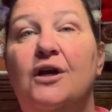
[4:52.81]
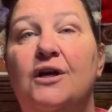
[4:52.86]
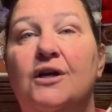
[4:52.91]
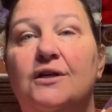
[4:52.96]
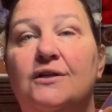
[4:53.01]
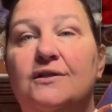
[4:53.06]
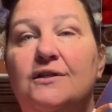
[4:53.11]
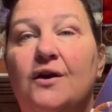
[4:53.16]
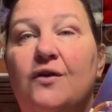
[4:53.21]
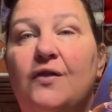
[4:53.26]

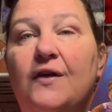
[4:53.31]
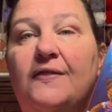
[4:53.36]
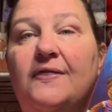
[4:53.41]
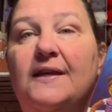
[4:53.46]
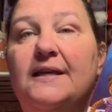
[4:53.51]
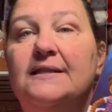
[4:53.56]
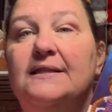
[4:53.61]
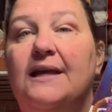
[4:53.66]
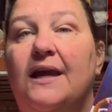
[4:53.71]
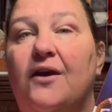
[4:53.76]
so that
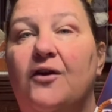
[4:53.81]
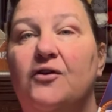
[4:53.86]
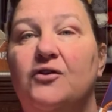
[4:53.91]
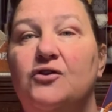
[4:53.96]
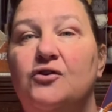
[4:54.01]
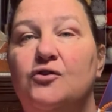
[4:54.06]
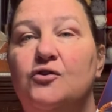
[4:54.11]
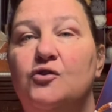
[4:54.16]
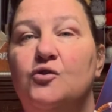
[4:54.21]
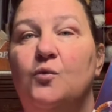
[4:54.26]
these
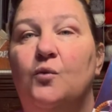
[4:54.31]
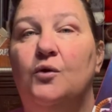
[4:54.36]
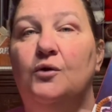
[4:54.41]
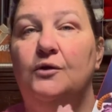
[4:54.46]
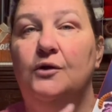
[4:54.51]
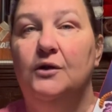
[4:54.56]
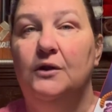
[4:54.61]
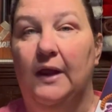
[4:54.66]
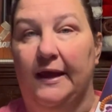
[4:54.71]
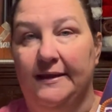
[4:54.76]
characters will
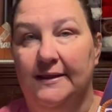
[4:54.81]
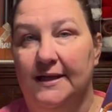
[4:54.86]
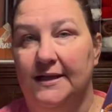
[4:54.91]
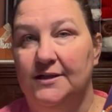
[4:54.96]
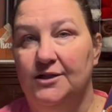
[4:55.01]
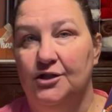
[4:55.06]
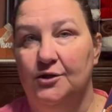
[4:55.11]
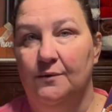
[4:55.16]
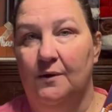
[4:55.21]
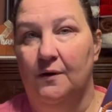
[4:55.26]
look like they
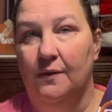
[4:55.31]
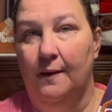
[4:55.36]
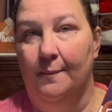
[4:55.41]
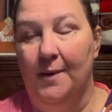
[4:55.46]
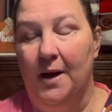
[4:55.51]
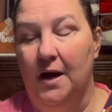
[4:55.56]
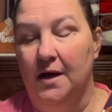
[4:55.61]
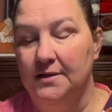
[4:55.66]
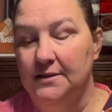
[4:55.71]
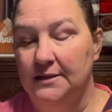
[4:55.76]
do on the
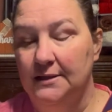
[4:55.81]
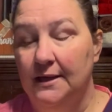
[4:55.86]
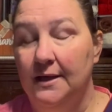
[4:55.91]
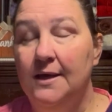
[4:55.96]
box.